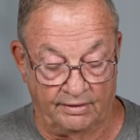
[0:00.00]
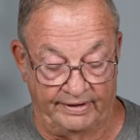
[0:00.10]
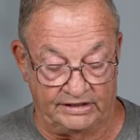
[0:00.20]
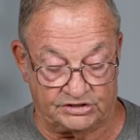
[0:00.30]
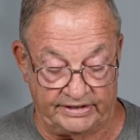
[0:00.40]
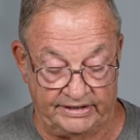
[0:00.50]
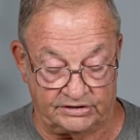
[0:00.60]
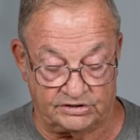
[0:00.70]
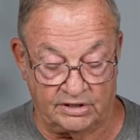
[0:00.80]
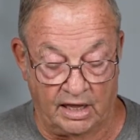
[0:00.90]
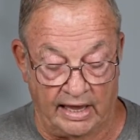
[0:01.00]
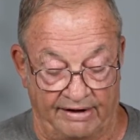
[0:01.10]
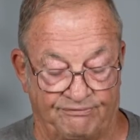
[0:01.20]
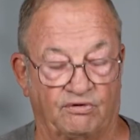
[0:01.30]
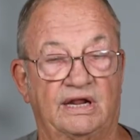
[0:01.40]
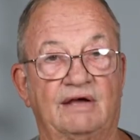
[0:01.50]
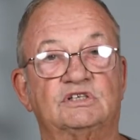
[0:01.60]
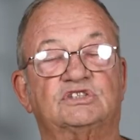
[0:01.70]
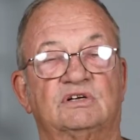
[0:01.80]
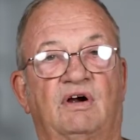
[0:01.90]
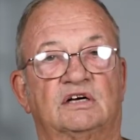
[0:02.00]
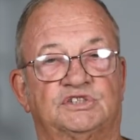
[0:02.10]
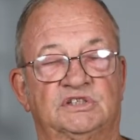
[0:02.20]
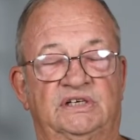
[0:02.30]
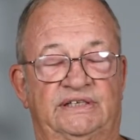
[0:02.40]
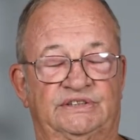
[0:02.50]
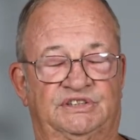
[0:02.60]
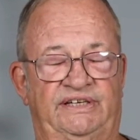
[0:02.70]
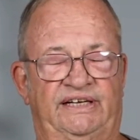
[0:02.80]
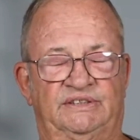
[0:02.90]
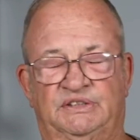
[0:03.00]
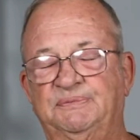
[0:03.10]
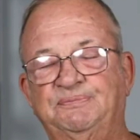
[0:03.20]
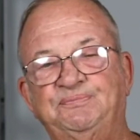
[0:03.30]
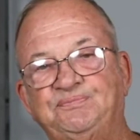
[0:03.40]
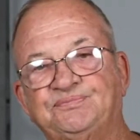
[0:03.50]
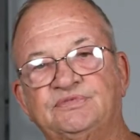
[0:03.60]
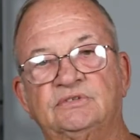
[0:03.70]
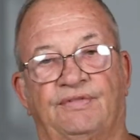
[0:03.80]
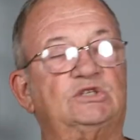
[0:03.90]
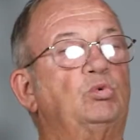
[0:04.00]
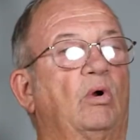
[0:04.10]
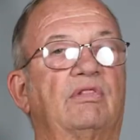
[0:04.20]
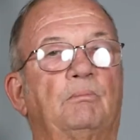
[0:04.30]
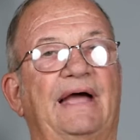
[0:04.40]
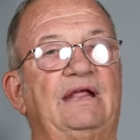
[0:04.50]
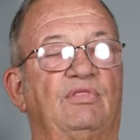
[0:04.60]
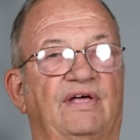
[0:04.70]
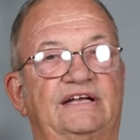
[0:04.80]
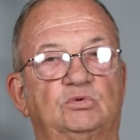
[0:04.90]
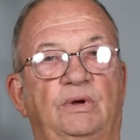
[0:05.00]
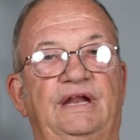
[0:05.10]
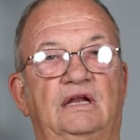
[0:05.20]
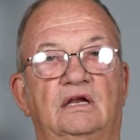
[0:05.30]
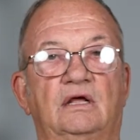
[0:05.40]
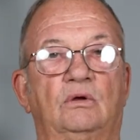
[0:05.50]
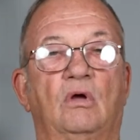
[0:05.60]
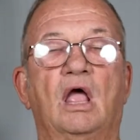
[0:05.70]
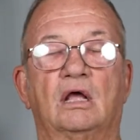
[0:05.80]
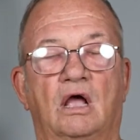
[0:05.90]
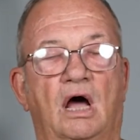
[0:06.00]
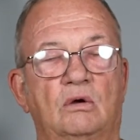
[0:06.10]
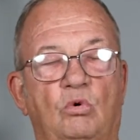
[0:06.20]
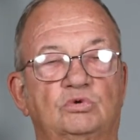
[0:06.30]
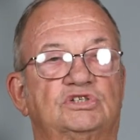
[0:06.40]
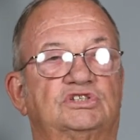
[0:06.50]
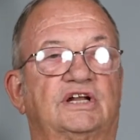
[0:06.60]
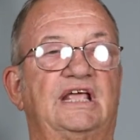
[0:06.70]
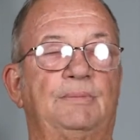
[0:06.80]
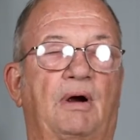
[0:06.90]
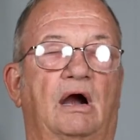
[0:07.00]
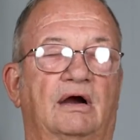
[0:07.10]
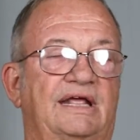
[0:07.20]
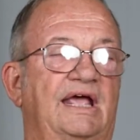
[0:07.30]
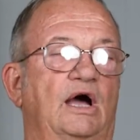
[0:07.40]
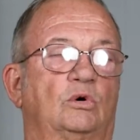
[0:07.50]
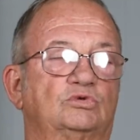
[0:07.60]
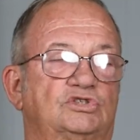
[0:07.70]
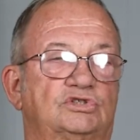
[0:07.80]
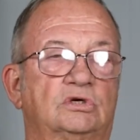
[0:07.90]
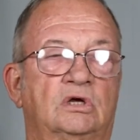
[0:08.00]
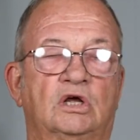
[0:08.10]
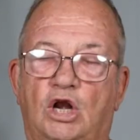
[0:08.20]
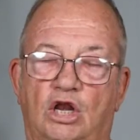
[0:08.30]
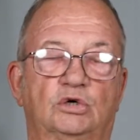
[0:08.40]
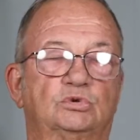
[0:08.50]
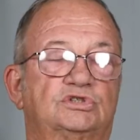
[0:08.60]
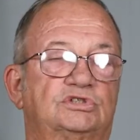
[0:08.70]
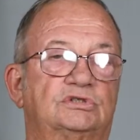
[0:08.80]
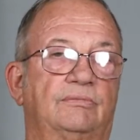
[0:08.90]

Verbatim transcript: Then he says, and forgive us of our sins. That's one of the main things we need to do. God wants us to keep our accounts close.